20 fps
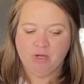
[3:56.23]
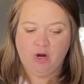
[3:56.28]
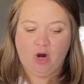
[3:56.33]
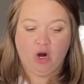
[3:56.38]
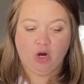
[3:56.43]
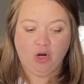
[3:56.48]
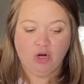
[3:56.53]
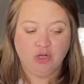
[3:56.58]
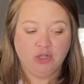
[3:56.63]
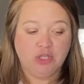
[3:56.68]

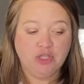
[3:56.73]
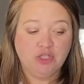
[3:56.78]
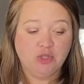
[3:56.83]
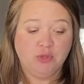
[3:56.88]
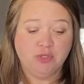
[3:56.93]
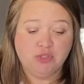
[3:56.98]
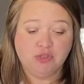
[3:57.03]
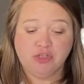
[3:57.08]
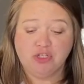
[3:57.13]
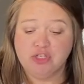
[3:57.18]
our early
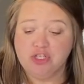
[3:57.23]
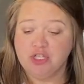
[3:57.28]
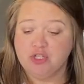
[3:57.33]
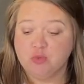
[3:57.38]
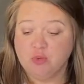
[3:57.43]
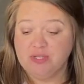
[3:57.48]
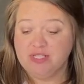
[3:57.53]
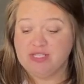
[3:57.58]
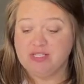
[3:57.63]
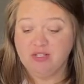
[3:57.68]
Jewish Christians
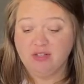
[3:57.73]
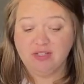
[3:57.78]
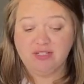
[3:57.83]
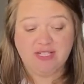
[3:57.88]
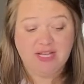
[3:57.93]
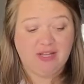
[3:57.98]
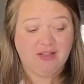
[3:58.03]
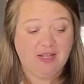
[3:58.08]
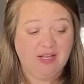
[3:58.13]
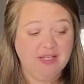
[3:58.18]
would still
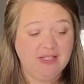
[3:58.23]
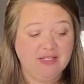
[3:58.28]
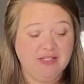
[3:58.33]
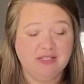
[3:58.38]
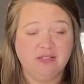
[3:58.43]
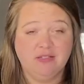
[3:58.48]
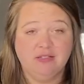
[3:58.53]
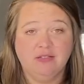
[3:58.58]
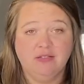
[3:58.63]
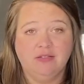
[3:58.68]
tell
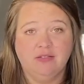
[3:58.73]
us